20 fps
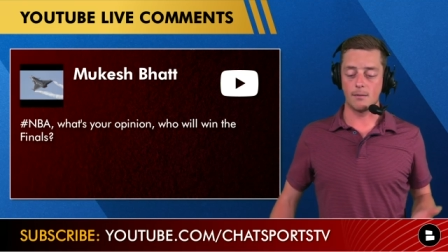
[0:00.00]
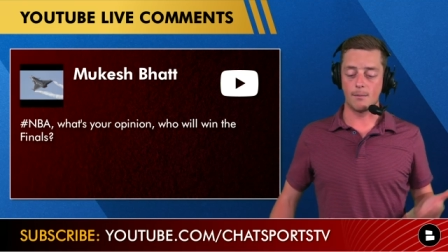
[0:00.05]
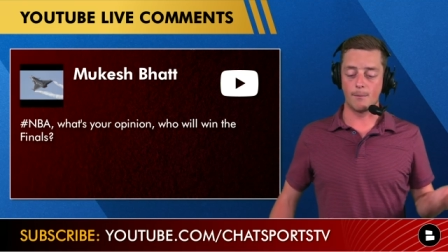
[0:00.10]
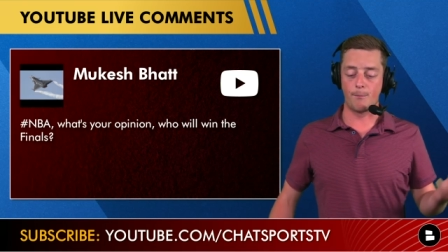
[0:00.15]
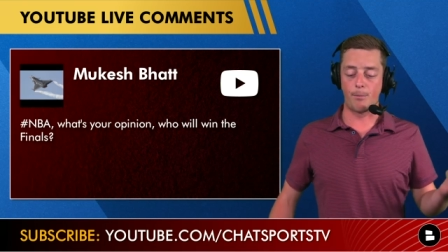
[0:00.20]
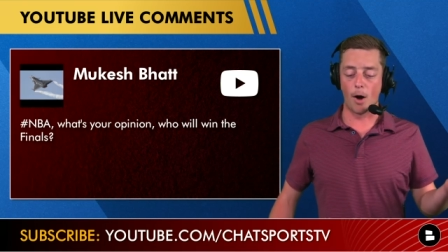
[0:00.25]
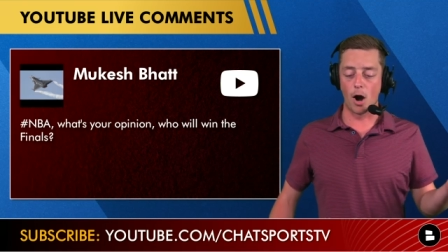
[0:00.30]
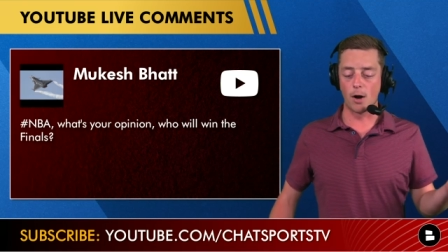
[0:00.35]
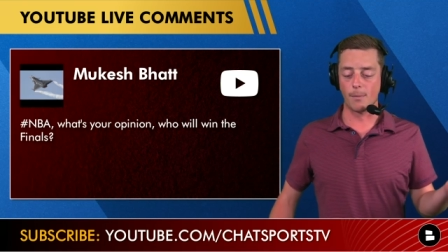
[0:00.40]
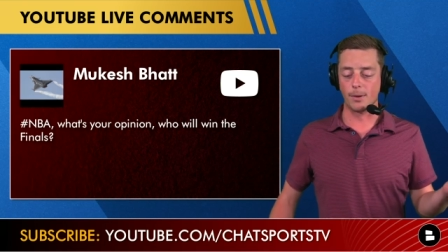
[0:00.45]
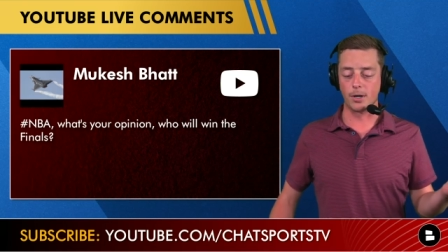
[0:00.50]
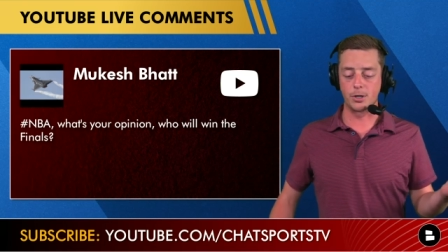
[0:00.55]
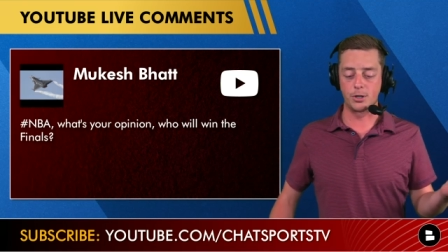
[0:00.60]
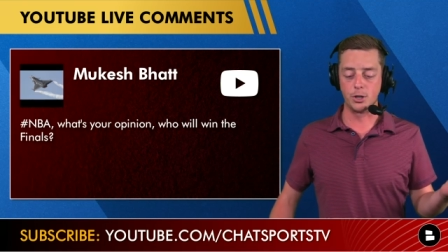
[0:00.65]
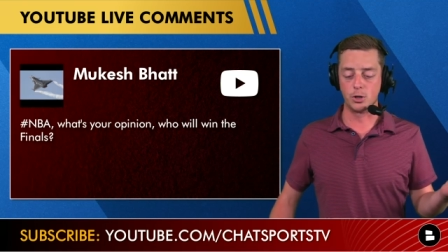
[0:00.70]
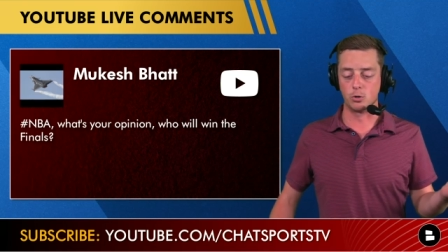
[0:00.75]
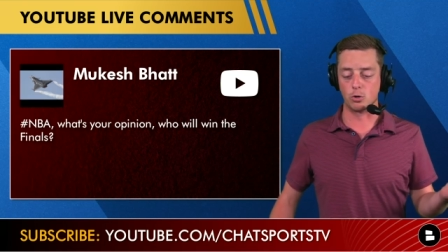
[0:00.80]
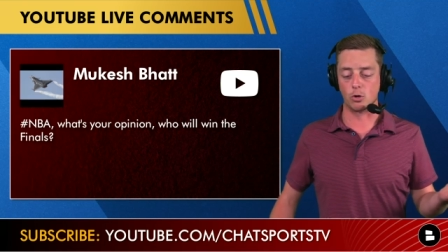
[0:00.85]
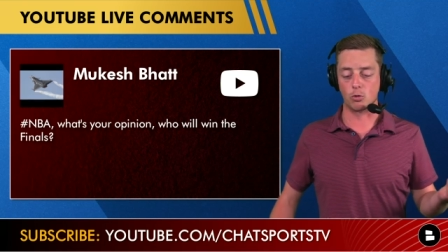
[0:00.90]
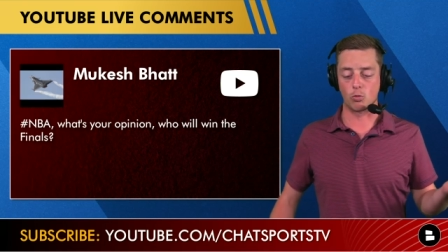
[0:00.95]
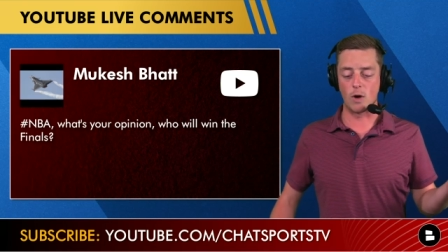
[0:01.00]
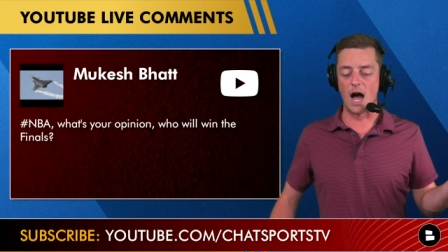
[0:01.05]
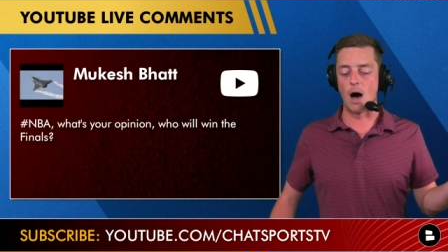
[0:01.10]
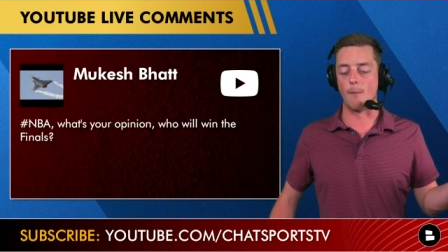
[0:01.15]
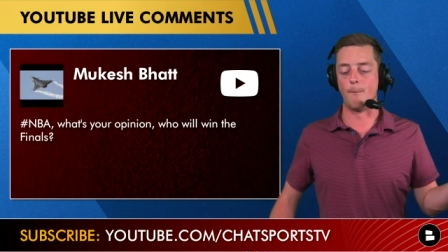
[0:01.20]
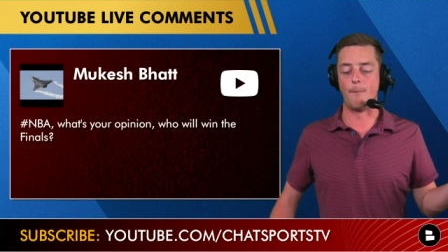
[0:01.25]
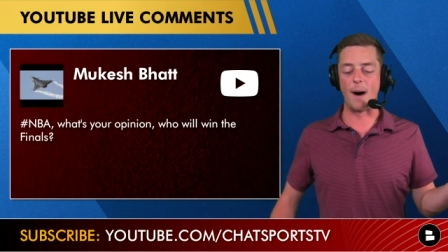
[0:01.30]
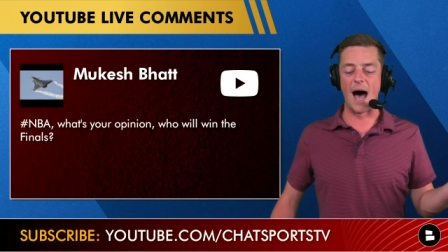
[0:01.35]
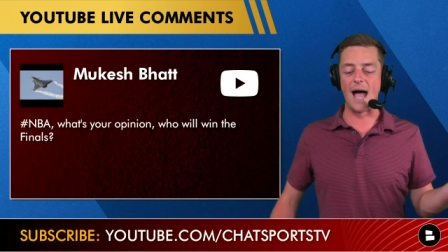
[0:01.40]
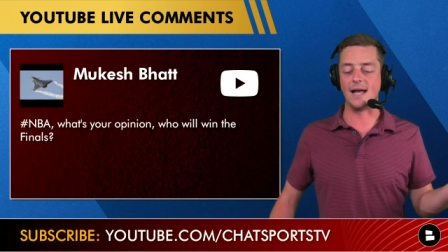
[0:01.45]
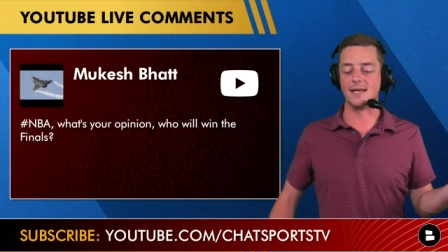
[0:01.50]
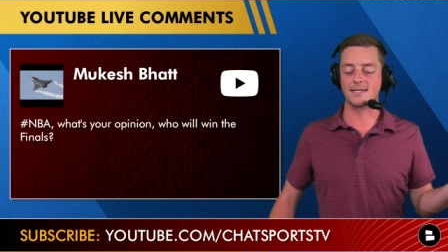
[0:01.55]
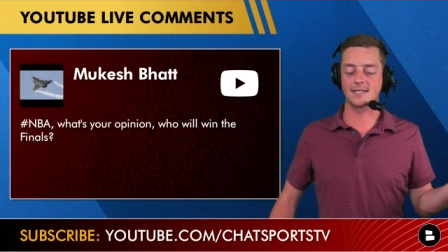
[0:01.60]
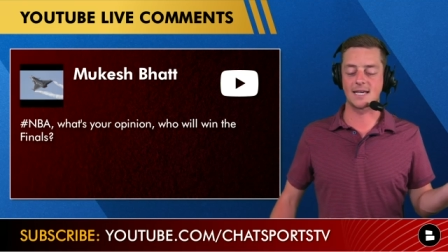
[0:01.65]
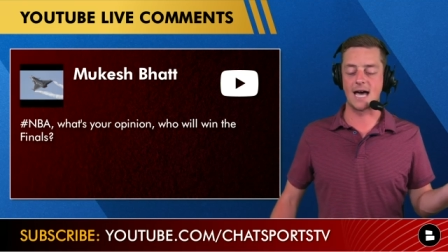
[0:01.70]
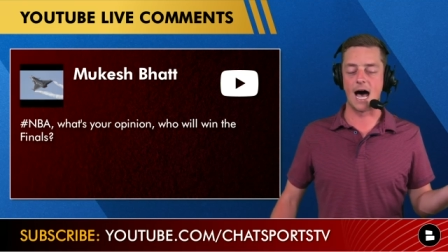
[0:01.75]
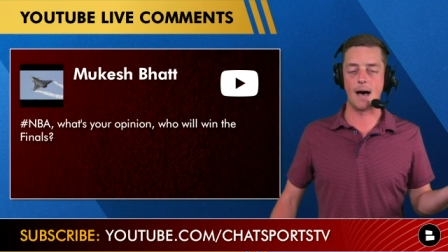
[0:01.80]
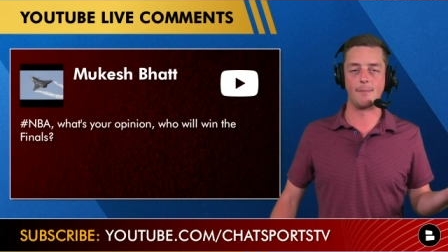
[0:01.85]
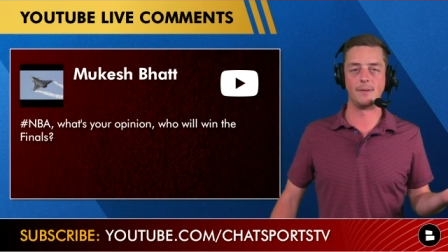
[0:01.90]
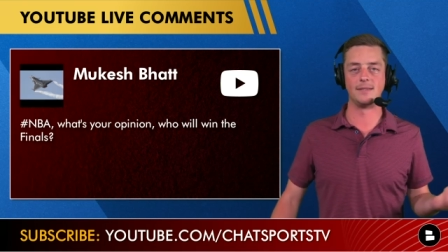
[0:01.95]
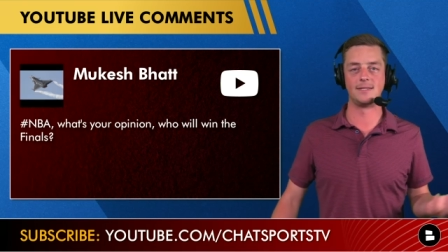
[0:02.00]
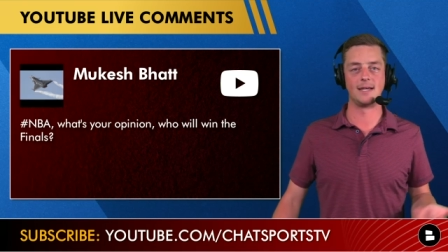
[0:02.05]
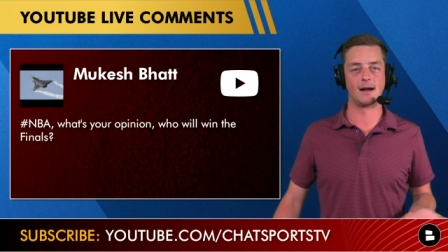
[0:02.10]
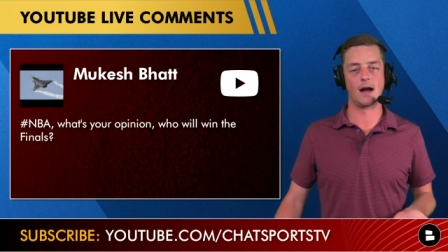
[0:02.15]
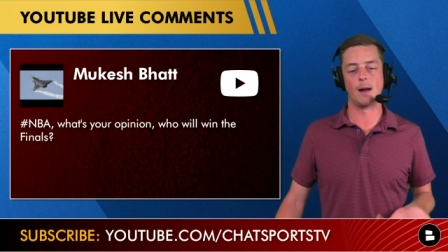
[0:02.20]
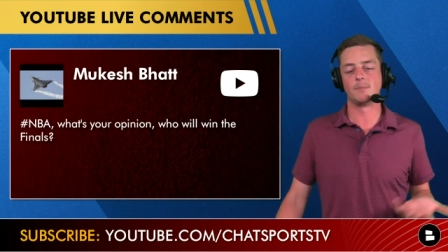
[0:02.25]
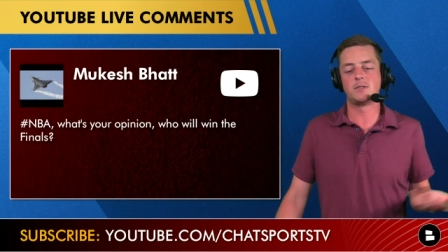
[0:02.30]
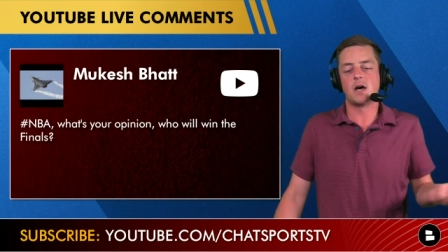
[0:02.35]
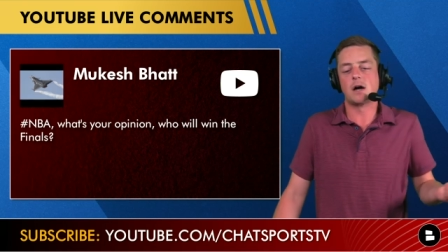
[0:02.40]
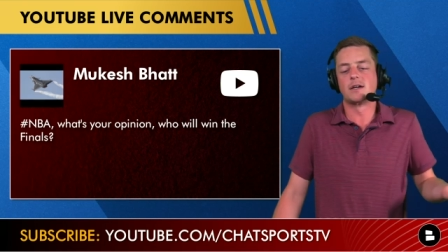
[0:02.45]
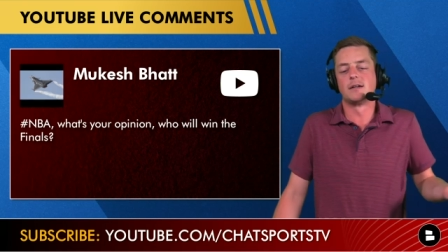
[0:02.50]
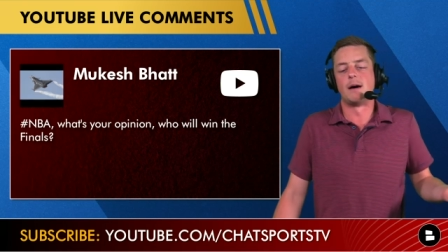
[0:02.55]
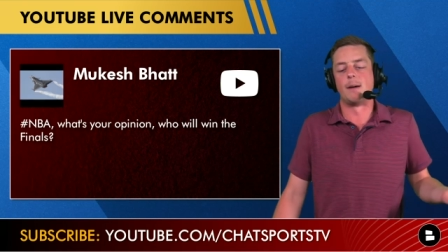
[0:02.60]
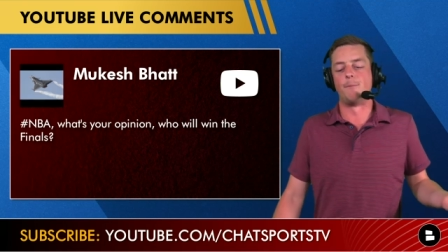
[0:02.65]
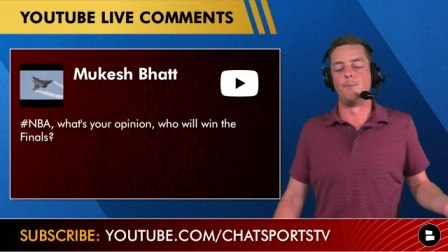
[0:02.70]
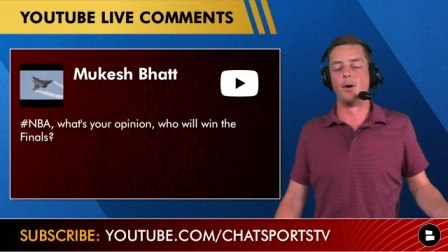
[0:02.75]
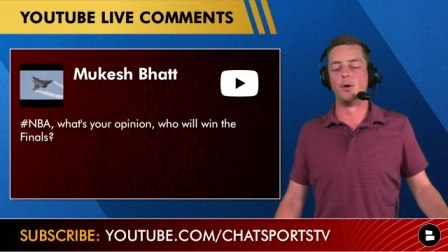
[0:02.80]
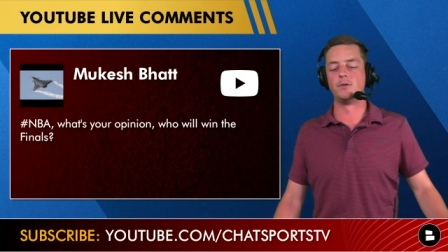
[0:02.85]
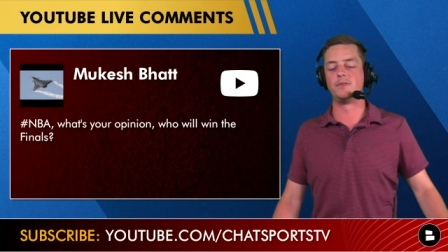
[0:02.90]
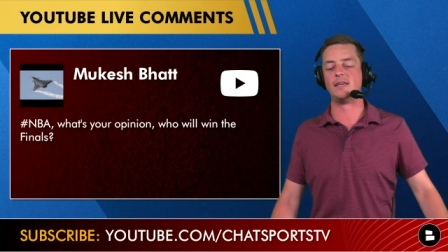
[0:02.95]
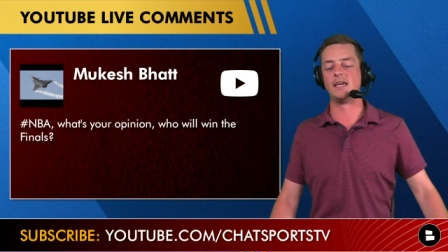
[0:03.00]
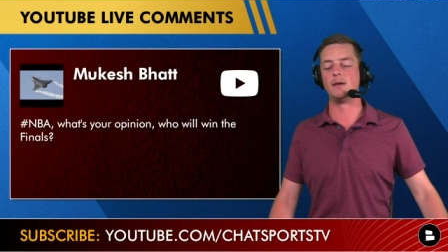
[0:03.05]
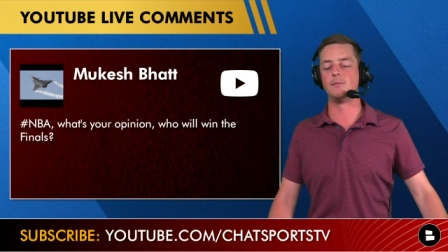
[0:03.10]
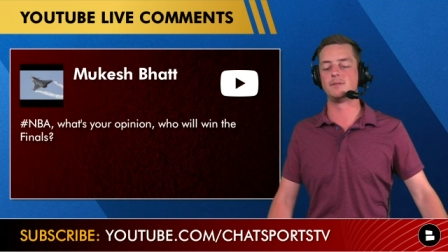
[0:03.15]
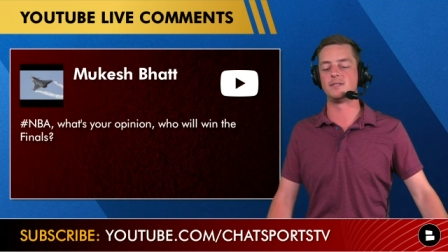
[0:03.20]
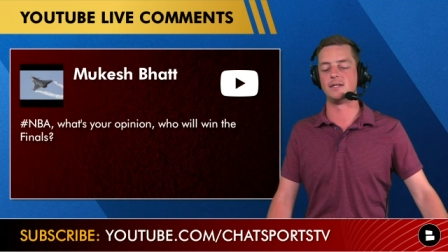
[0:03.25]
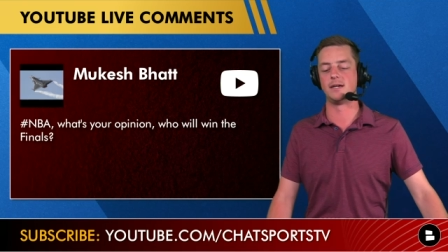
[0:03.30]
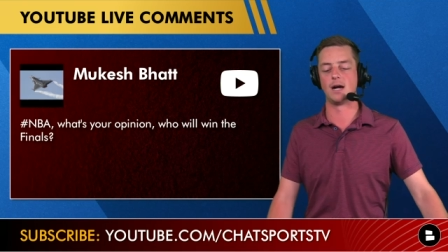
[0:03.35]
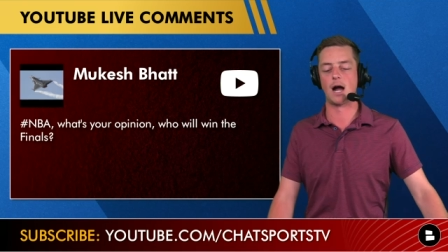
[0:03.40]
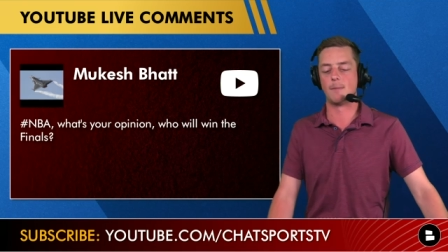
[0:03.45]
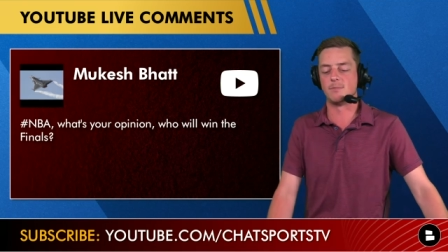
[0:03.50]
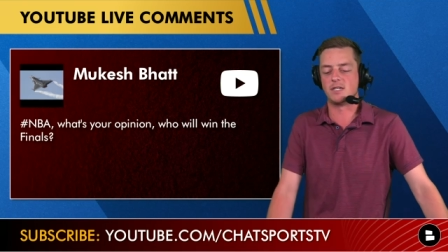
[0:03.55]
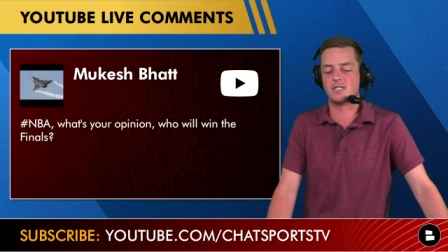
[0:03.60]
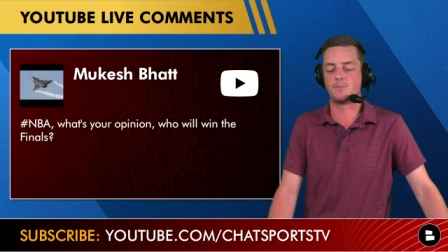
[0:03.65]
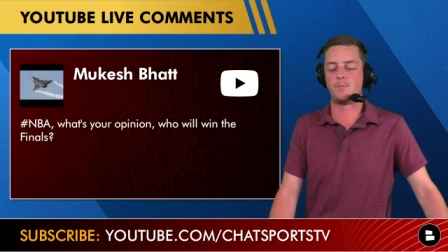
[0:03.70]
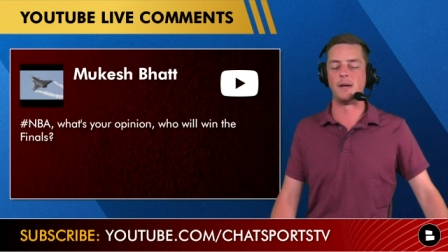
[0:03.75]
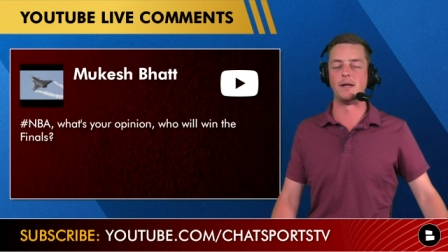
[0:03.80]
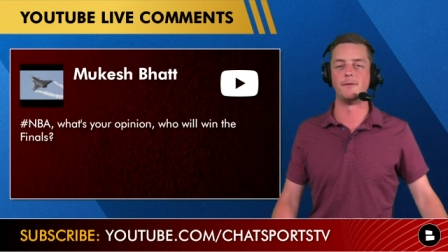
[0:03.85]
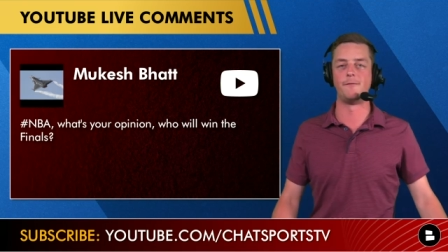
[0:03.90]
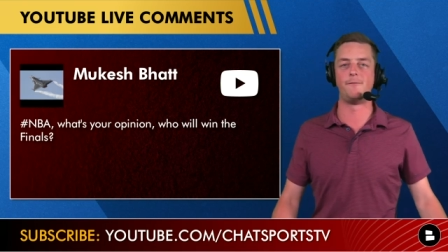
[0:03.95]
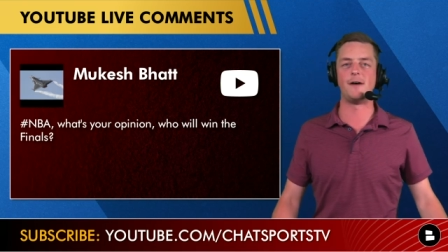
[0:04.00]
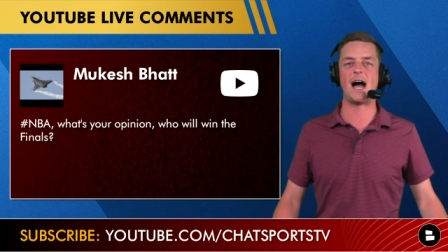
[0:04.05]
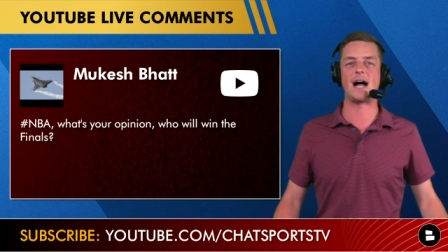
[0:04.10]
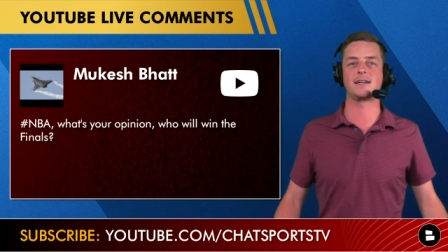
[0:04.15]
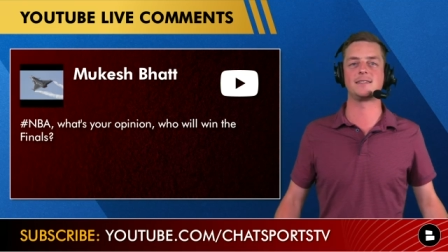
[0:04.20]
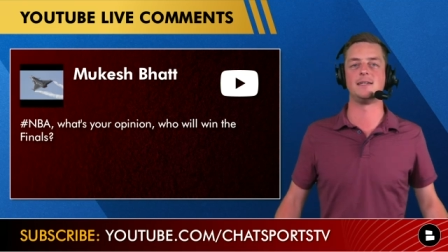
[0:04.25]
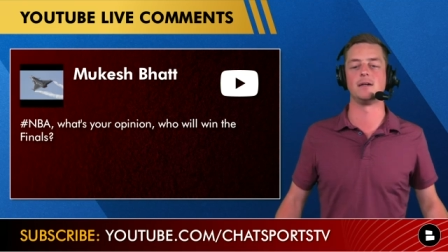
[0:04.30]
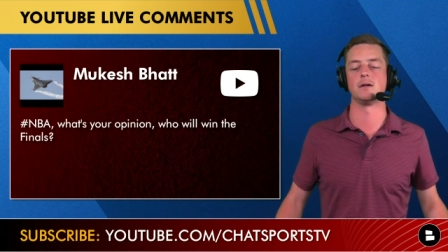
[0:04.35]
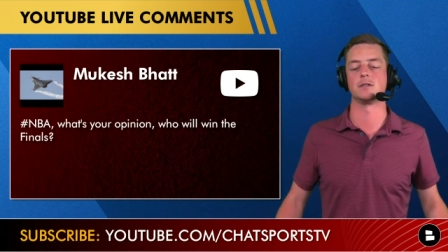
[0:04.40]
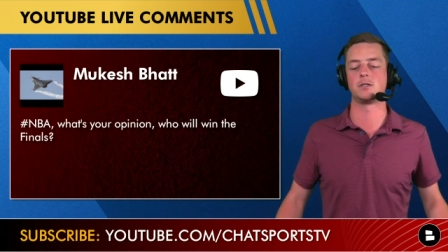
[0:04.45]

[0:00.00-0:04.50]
Barber Guru, wow, biased commentary. I'm talking about both teams here. I'm just spitting facts here.